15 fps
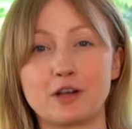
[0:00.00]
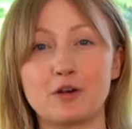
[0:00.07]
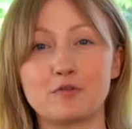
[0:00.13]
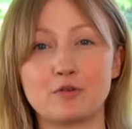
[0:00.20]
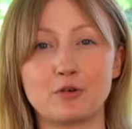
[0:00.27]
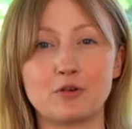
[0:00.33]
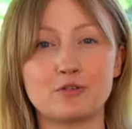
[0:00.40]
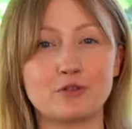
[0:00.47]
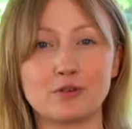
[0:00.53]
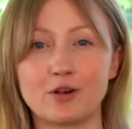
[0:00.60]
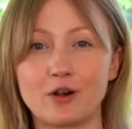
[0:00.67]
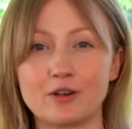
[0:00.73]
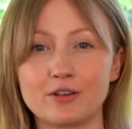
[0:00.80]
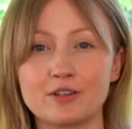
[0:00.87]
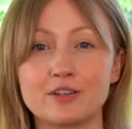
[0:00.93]
out for in your
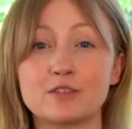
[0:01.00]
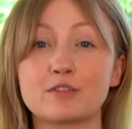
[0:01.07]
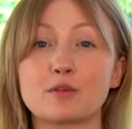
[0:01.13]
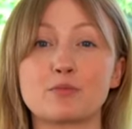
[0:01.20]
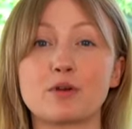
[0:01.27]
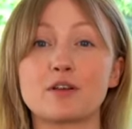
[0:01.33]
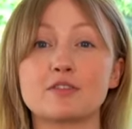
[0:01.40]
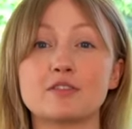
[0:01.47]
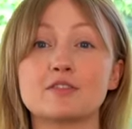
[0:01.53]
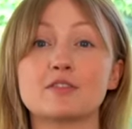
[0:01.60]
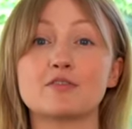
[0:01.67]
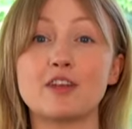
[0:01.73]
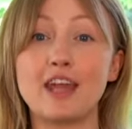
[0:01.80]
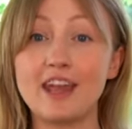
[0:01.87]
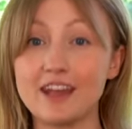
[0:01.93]
garden is the presence
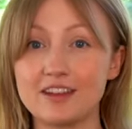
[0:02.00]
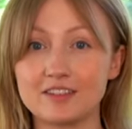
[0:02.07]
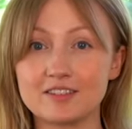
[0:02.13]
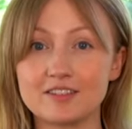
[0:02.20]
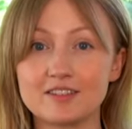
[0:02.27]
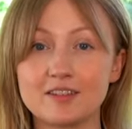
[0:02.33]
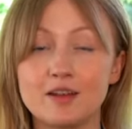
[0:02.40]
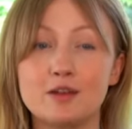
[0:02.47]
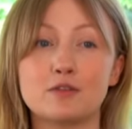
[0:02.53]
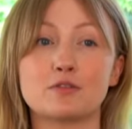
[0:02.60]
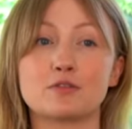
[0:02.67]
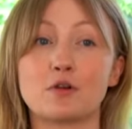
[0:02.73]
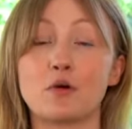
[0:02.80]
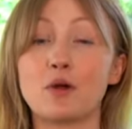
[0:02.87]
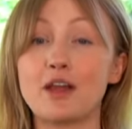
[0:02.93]
of ants.
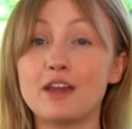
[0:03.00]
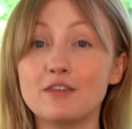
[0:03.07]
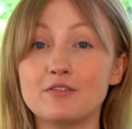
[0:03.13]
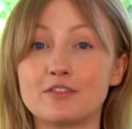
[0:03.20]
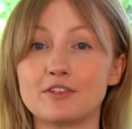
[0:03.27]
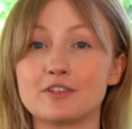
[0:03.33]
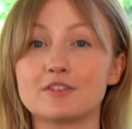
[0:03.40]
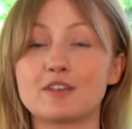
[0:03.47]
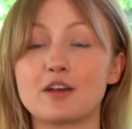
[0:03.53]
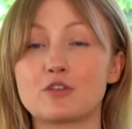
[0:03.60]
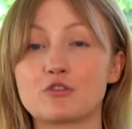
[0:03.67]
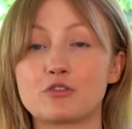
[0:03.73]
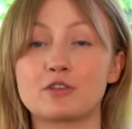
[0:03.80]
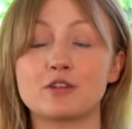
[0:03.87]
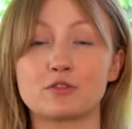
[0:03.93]
So aphids
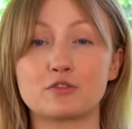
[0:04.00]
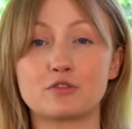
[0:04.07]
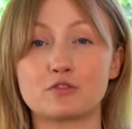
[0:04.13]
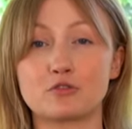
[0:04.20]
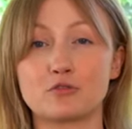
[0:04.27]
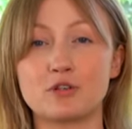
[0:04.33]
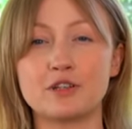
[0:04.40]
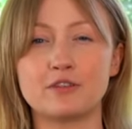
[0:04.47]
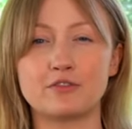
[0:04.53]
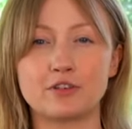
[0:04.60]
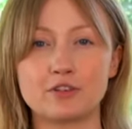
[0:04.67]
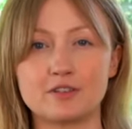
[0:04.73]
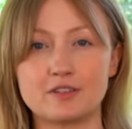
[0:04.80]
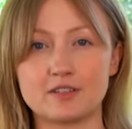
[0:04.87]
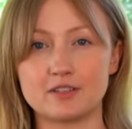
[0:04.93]
actually excrete a
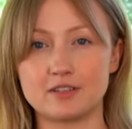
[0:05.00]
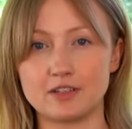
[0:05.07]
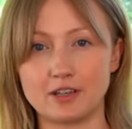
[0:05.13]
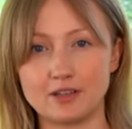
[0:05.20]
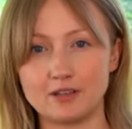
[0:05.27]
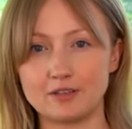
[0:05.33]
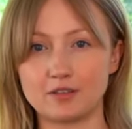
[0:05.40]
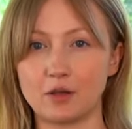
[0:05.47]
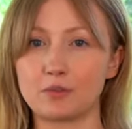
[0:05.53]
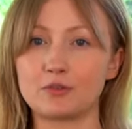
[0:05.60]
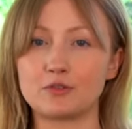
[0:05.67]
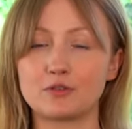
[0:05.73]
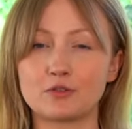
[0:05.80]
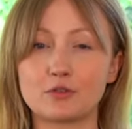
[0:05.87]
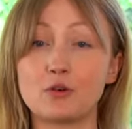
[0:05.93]
very sticky substance